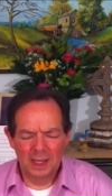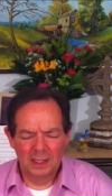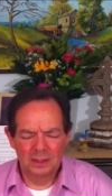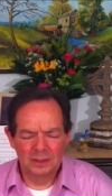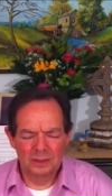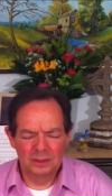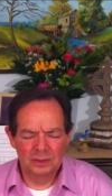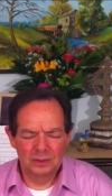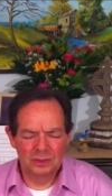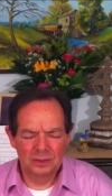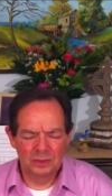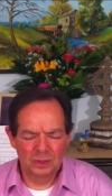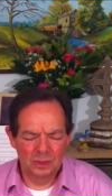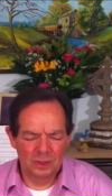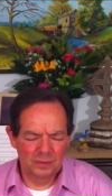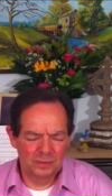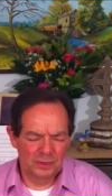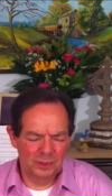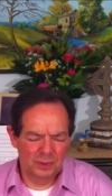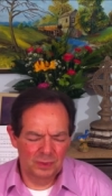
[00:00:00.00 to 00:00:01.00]
and to
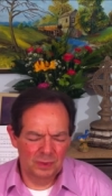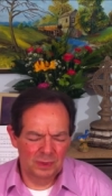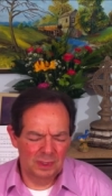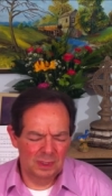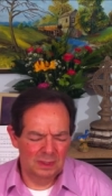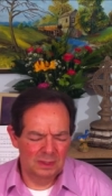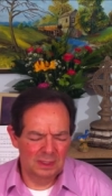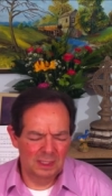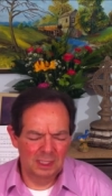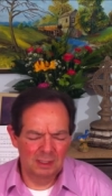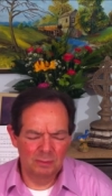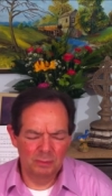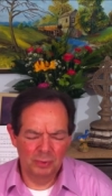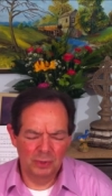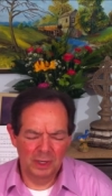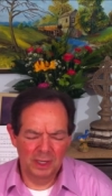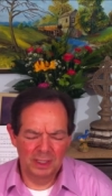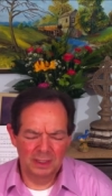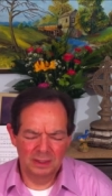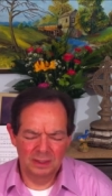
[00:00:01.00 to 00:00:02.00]
serve you and to sing
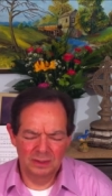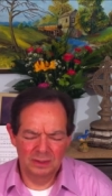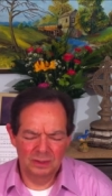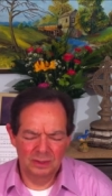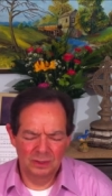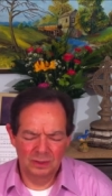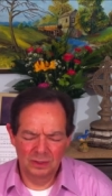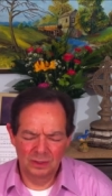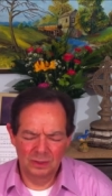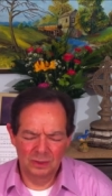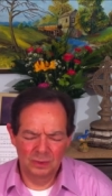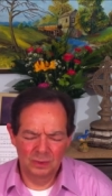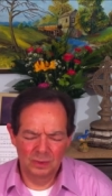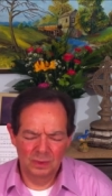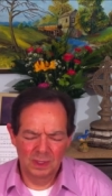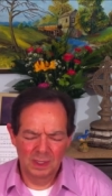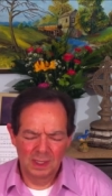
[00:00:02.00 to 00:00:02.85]
praises to you.